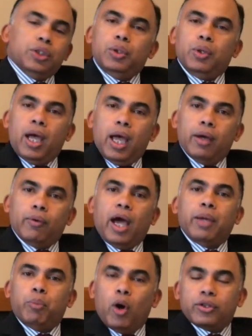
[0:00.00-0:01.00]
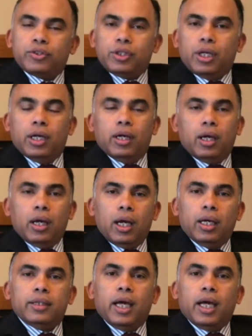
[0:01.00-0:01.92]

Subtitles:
do have hypoxia,